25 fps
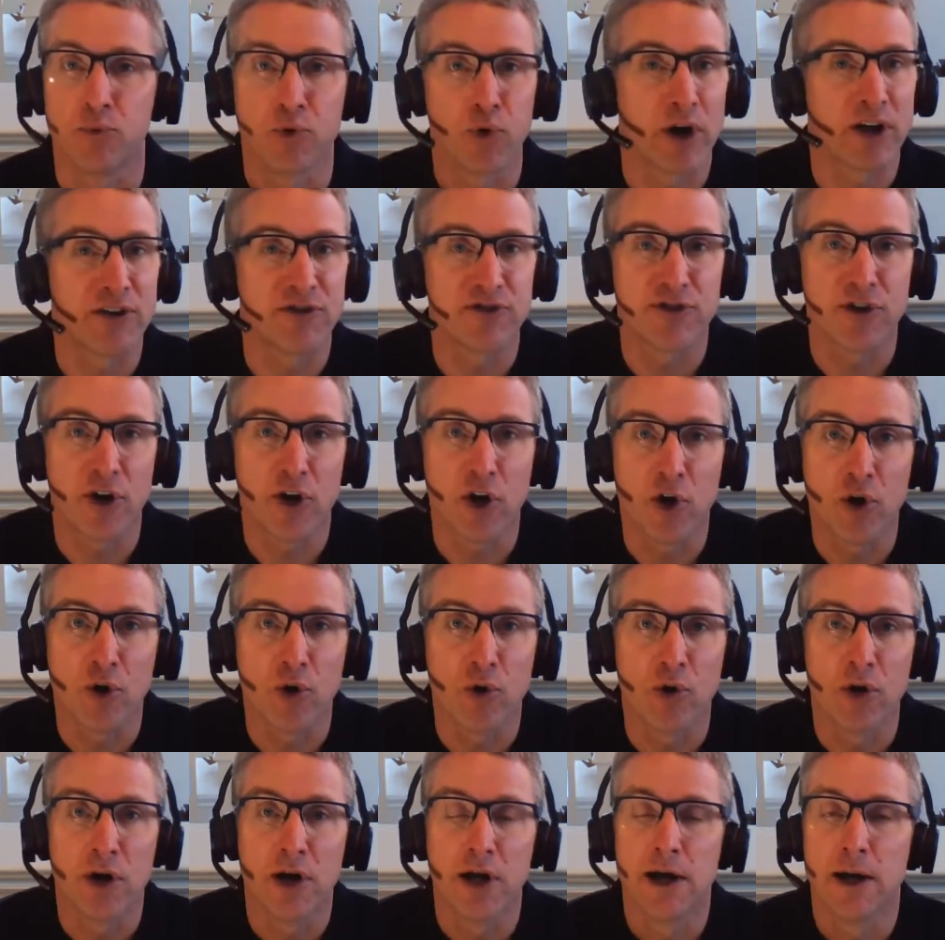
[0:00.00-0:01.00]

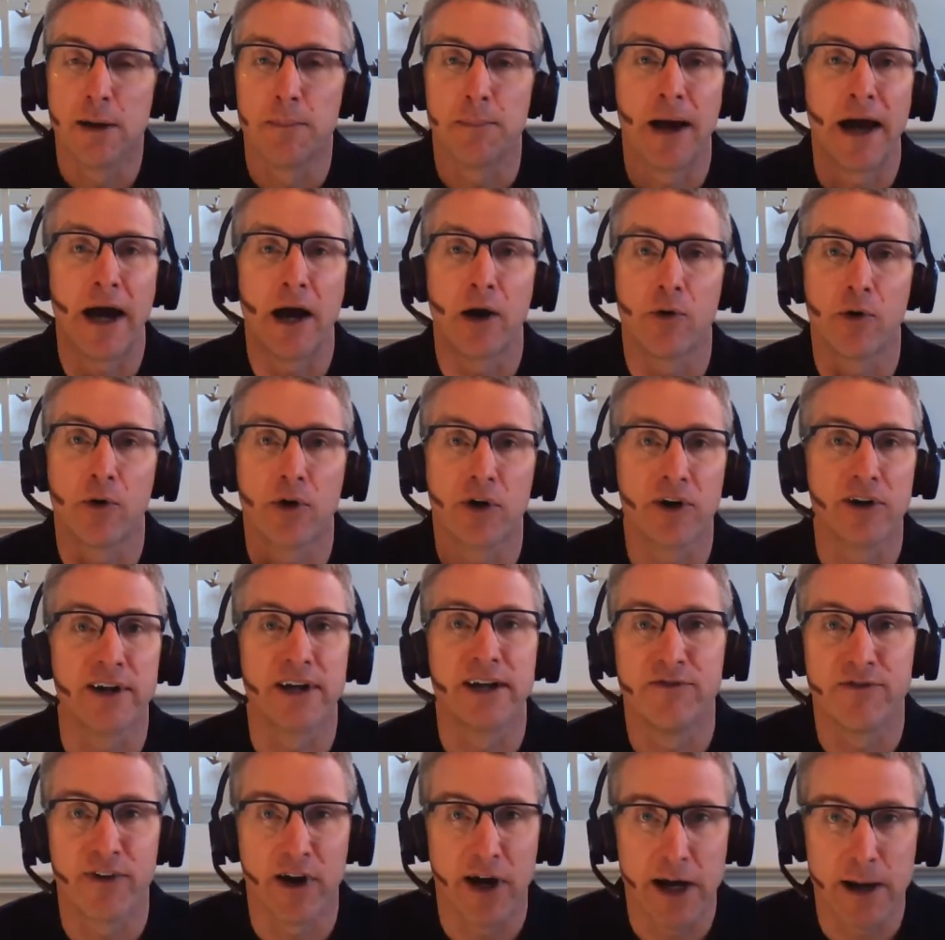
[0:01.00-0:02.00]

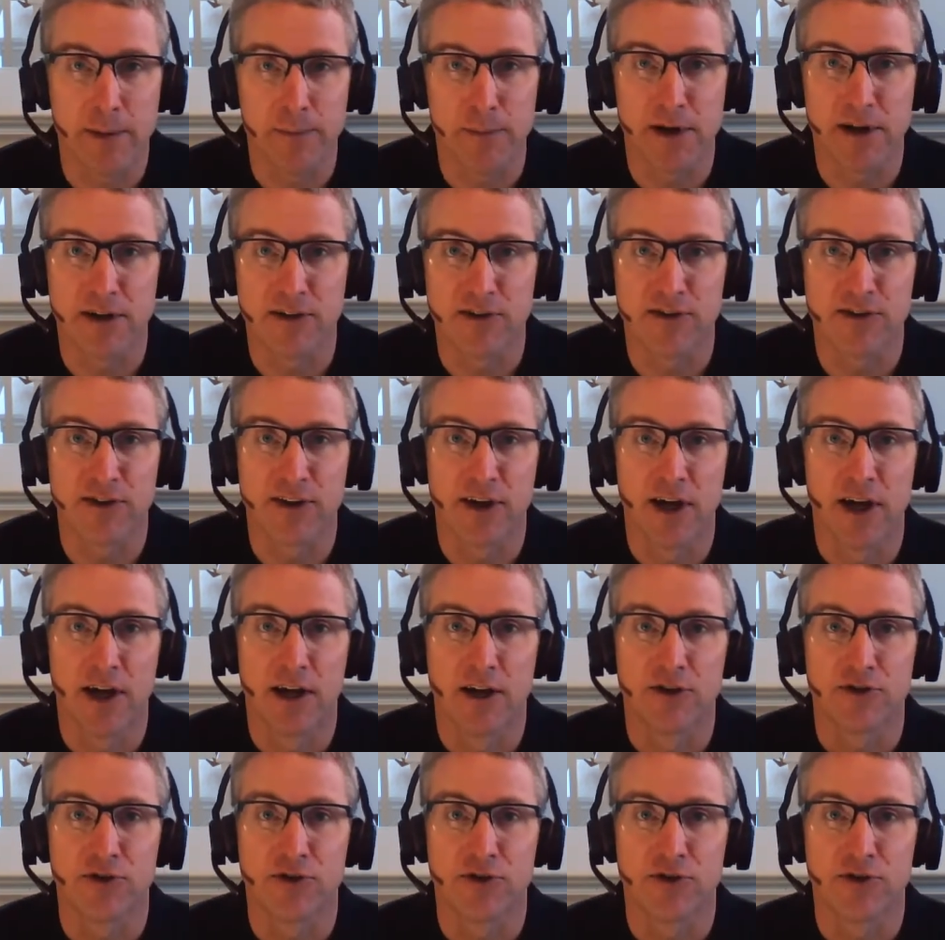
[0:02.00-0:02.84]
Presto-powered environments.